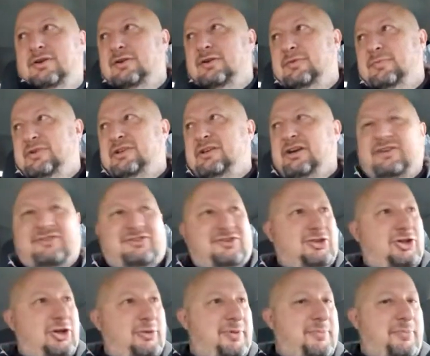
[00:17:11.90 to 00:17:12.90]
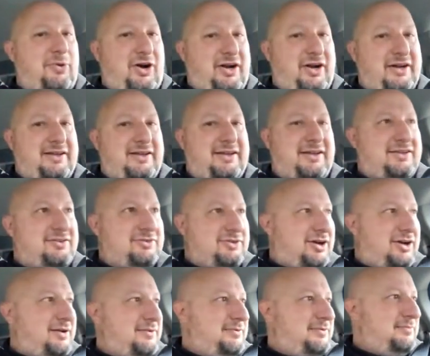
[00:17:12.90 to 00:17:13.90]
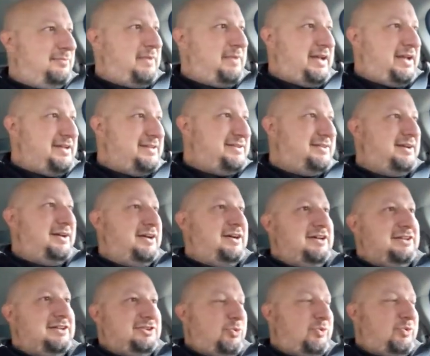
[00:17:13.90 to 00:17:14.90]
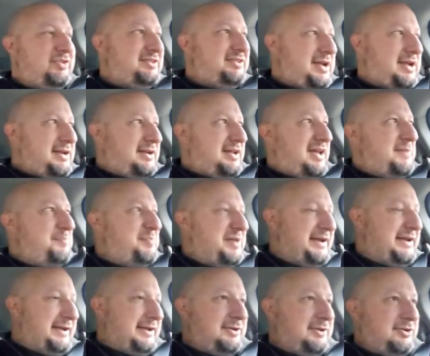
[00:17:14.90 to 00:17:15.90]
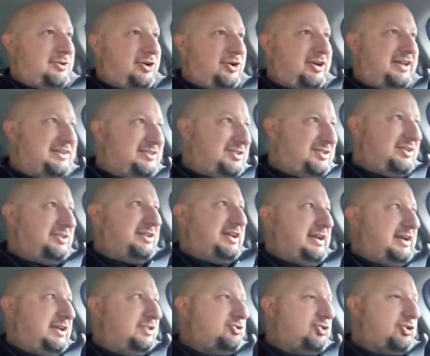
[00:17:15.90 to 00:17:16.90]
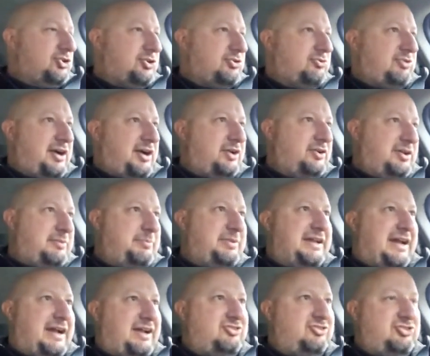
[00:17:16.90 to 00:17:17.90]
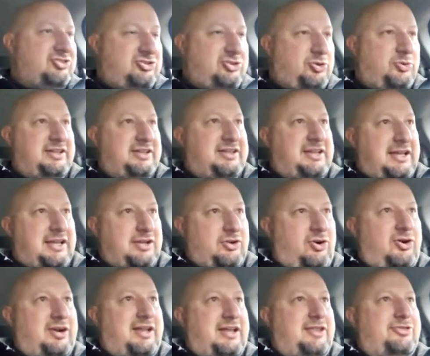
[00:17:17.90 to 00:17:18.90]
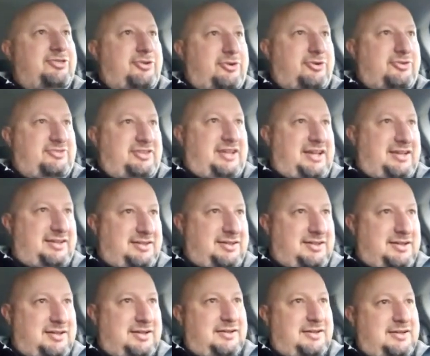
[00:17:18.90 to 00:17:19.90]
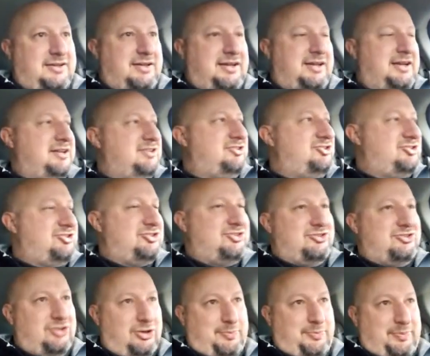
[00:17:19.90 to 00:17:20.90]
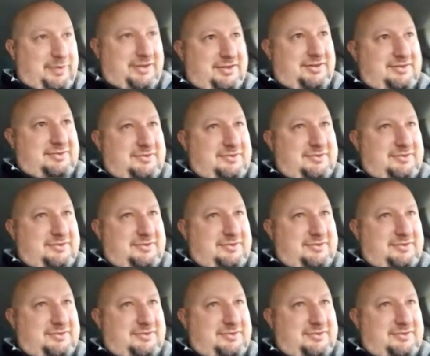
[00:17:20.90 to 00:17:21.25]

Because the human body is not made to withstand a beating on a Sunday and turn around and be asked to do it again on a Thursday. It is stupid.